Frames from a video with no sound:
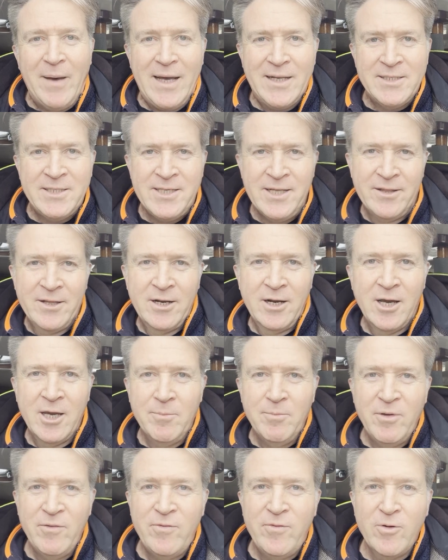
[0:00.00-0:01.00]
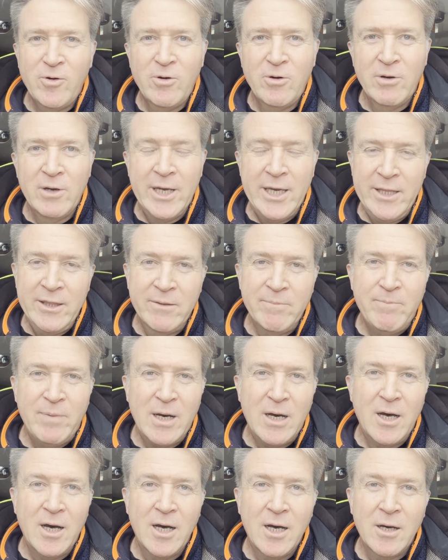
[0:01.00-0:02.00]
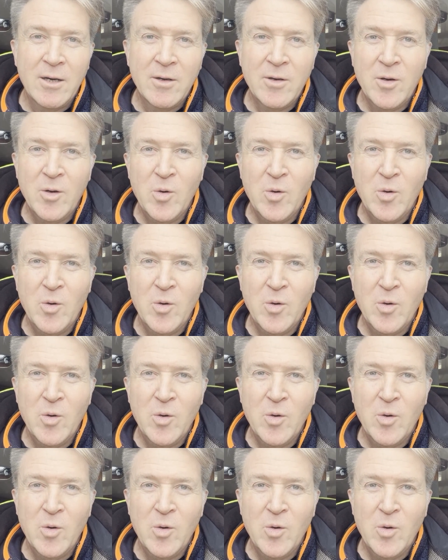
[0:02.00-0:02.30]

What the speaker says: banter the night before in the bar